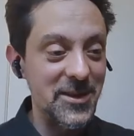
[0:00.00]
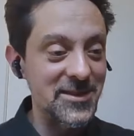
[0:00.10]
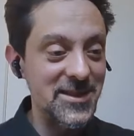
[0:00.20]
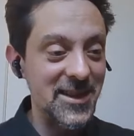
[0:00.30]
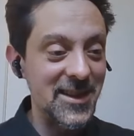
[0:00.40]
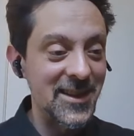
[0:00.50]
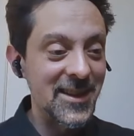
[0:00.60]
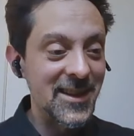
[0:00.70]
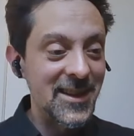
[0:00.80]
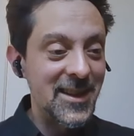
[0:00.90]
And
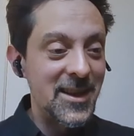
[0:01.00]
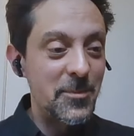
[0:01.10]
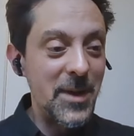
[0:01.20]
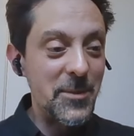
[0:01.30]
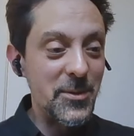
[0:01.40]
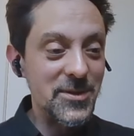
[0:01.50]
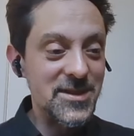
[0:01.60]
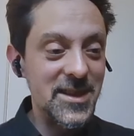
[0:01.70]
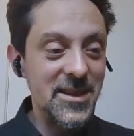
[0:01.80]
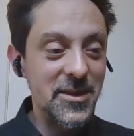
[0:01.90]
maybe we'll
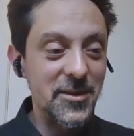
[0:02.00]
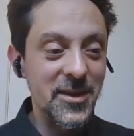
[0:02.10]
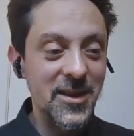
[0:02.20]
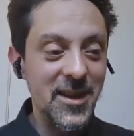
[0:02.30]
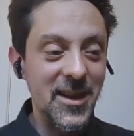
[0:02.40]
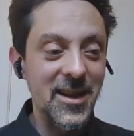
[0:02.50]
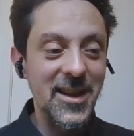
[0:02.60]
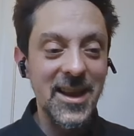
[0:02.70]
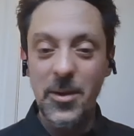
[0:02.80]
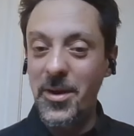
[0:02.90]
see you
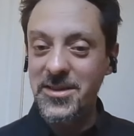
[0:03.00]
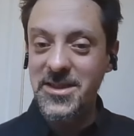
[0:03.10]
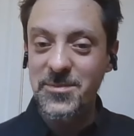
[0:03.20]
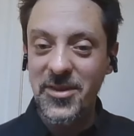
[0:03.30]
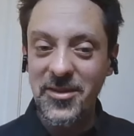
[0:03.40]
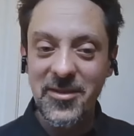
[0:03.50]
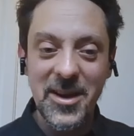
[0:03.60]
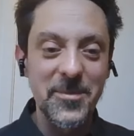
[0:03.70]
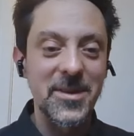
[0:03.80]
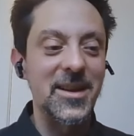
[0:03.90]
in a master's
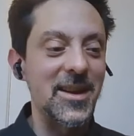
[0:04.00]
program